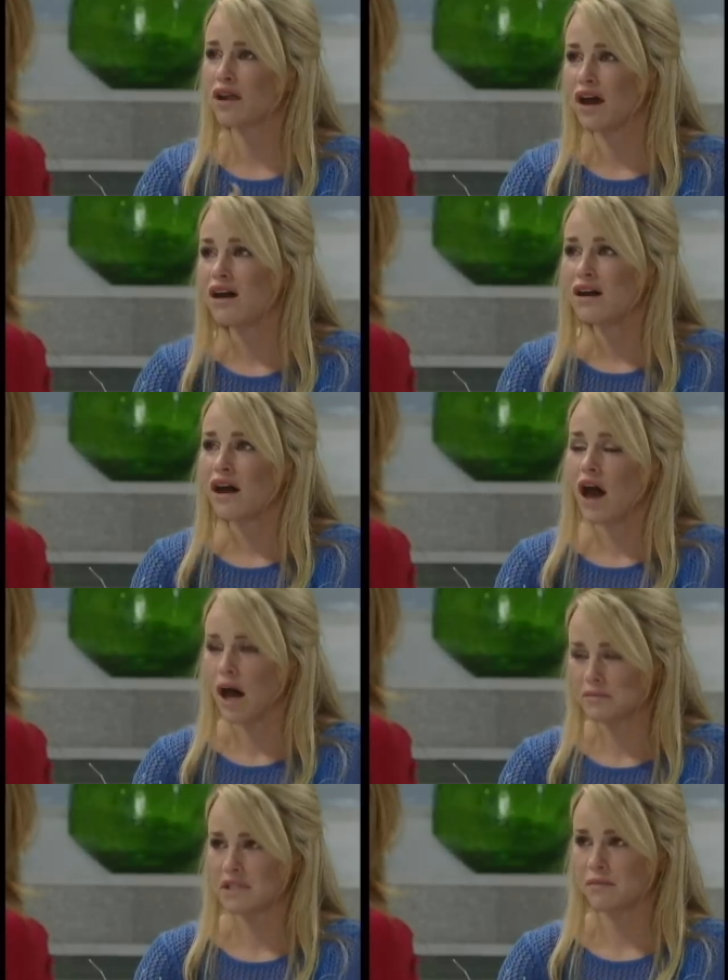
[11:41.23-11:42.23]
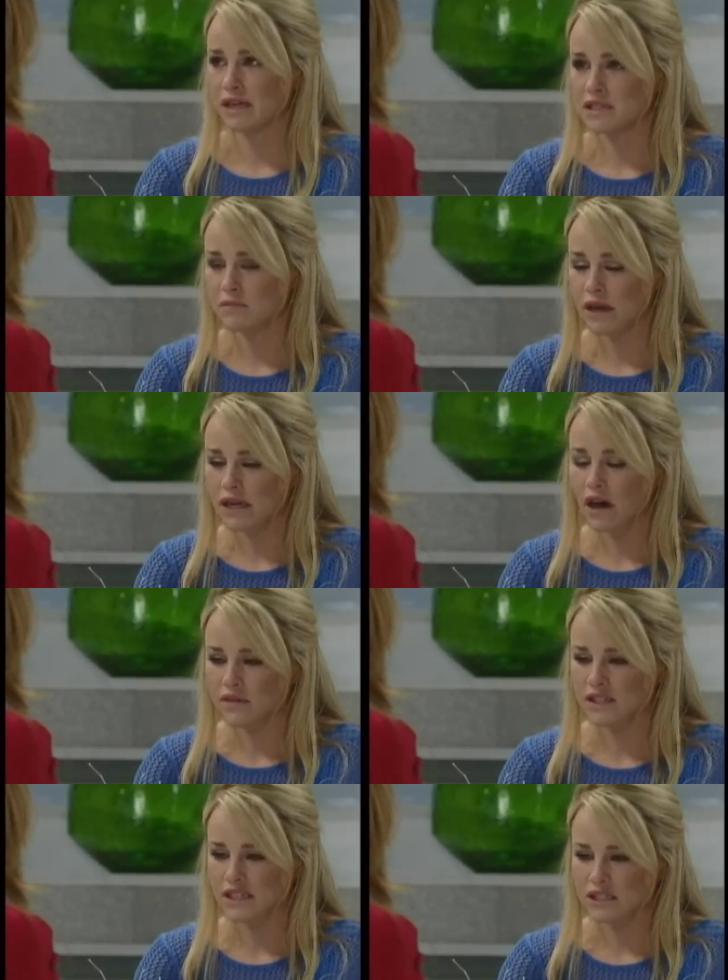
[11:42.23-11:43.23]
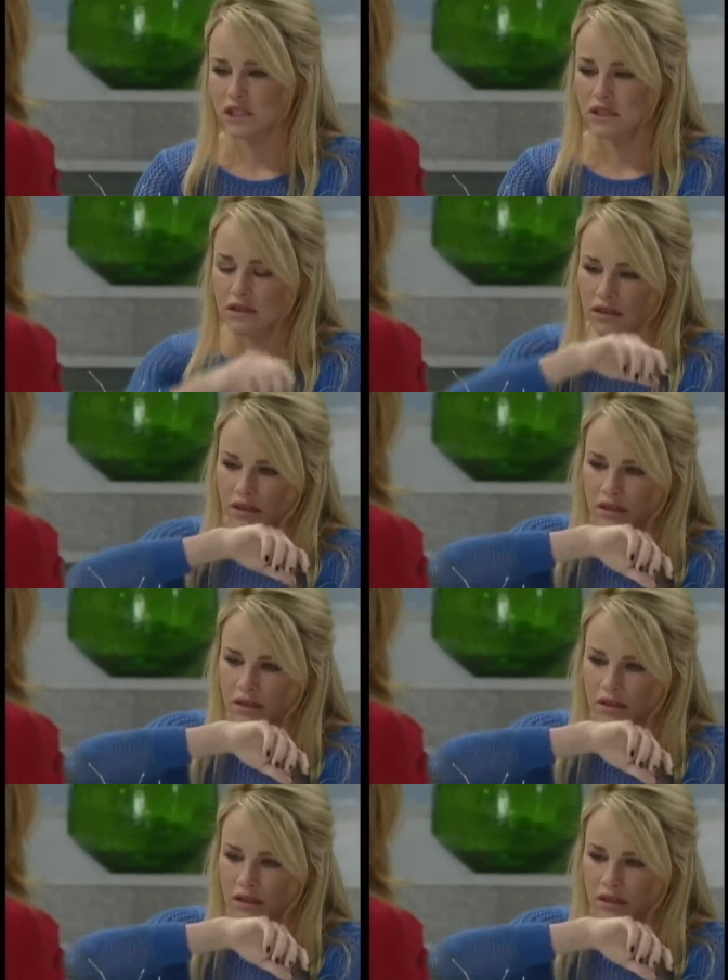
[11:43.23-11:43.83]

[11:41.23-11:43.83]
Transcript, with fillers: want to optimize my ovulation.